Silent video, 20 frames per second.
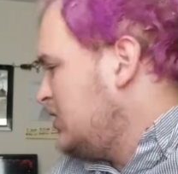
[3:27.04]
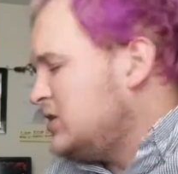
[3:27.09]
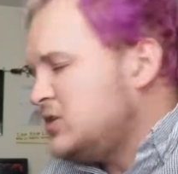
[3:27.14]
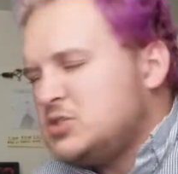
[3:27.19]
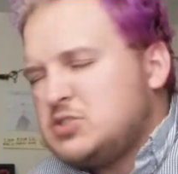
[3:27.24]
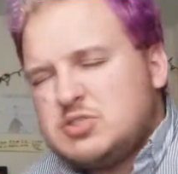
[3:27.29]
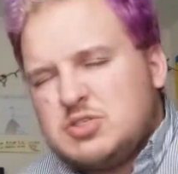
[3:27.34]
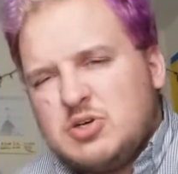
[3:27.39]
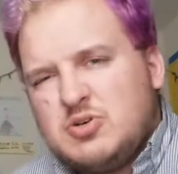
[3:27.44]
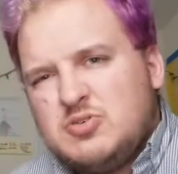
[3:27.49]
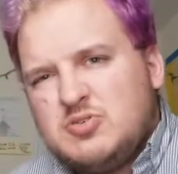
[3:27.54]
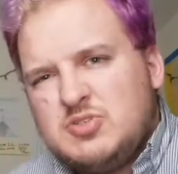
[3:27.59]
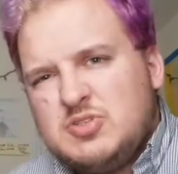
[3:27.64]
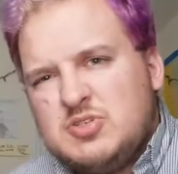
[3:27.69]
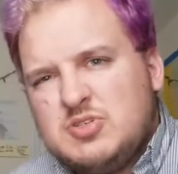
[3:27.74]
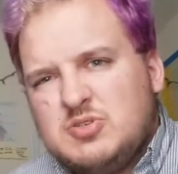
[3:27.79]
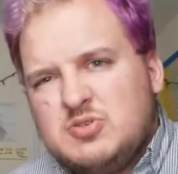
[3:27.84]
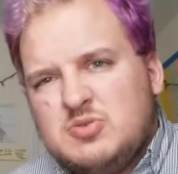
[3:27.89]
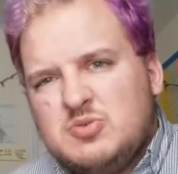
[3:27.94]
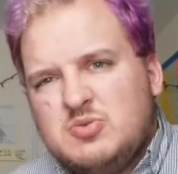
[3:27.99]
shows
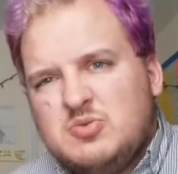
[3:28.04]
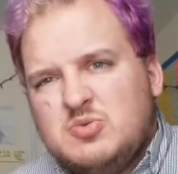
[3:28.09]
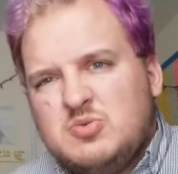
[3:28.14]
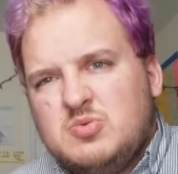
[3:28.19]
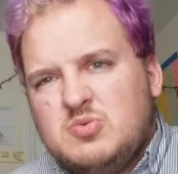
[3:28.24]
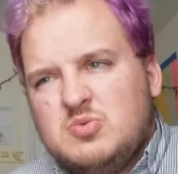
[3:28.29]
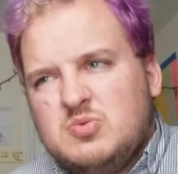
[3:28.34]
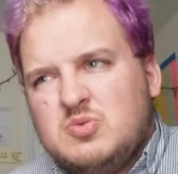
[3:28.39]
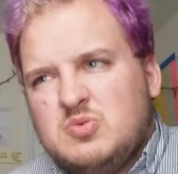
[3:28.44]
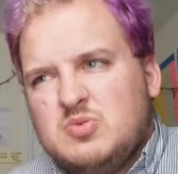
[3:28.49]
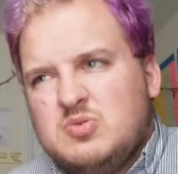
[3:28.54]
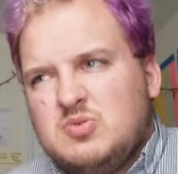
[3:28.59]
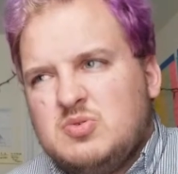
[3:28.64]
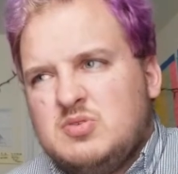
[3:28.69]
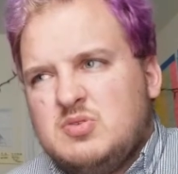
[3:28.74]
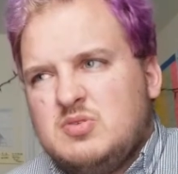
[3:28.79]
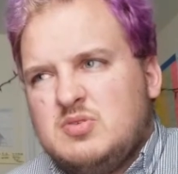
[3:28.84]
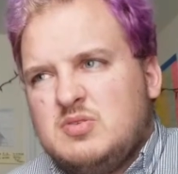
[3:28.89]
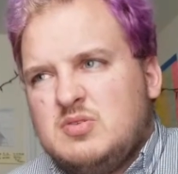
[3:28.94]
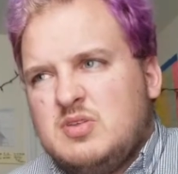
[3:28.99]
you
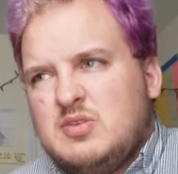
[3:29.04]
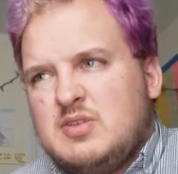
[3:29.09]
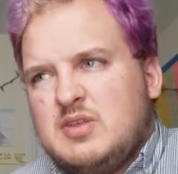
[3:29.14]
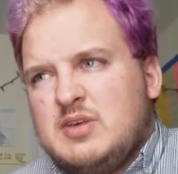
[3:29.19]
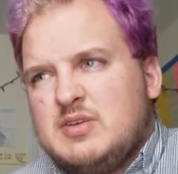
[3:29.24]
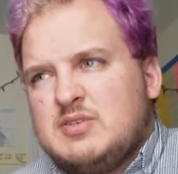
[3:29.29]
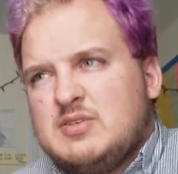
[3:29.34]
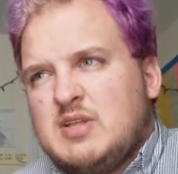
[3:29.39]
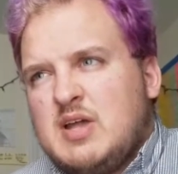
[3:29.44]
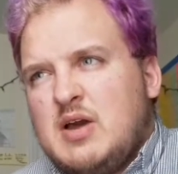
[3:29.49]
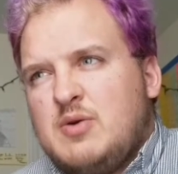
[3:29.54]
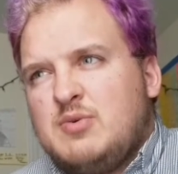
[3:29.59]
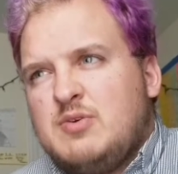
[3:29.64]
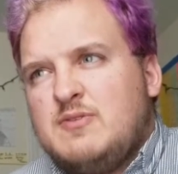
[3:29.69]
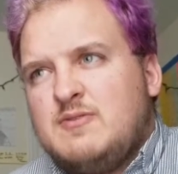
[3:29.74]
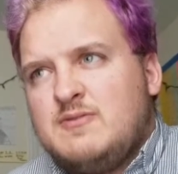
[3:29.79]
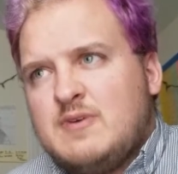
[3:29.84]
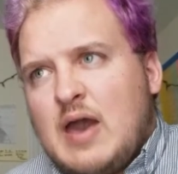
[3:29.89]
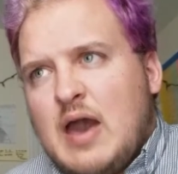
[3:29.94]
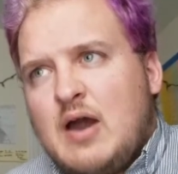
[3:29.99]
the things that we
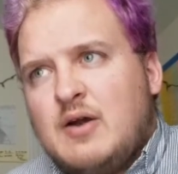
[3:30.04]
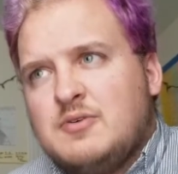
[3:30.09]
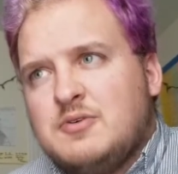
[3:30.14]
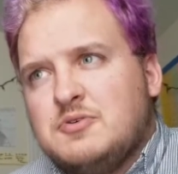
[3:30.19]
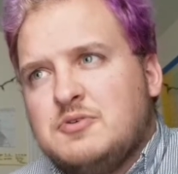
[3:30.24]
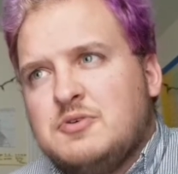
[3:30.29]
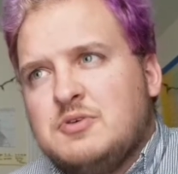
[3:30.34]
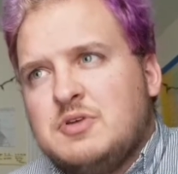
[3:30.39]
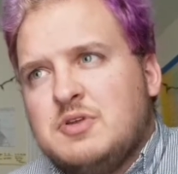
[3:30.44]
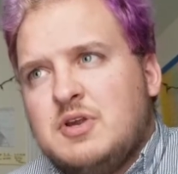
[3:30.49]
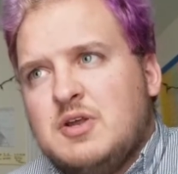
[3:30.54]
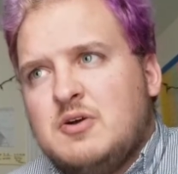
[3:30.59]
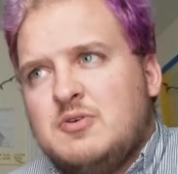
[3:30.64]
value.